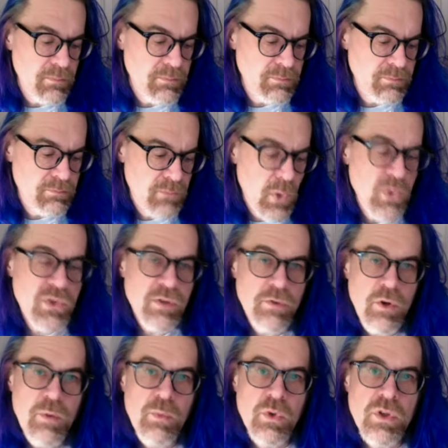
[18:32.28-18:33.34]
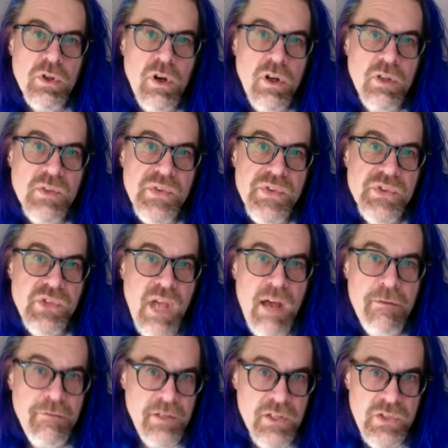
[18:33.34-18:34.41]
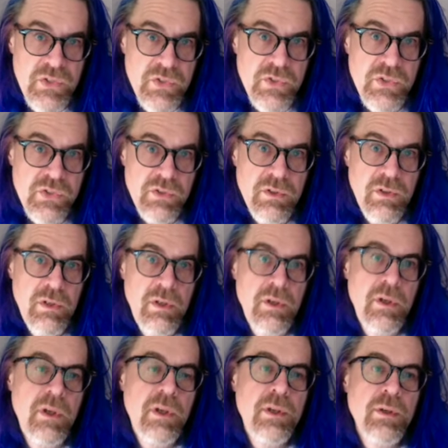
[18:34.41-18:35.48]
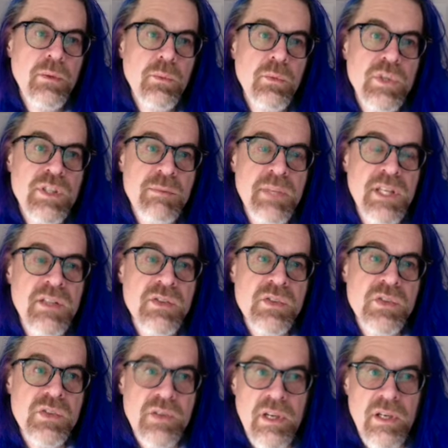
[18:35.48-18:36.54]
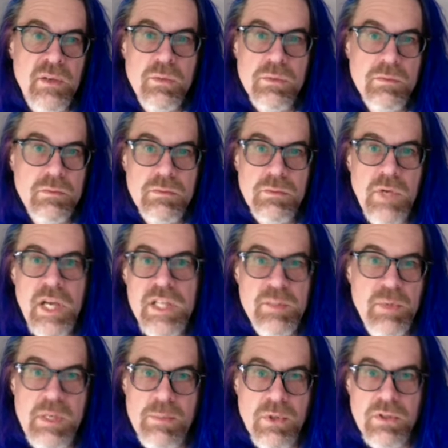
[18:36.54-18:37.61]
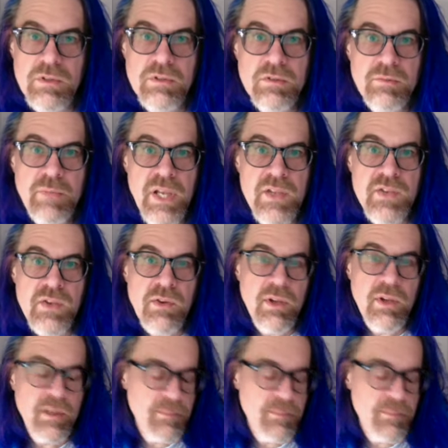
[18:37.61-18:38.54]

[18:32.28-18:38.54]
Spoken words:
most of whom were called sophists, which means wise people, basically.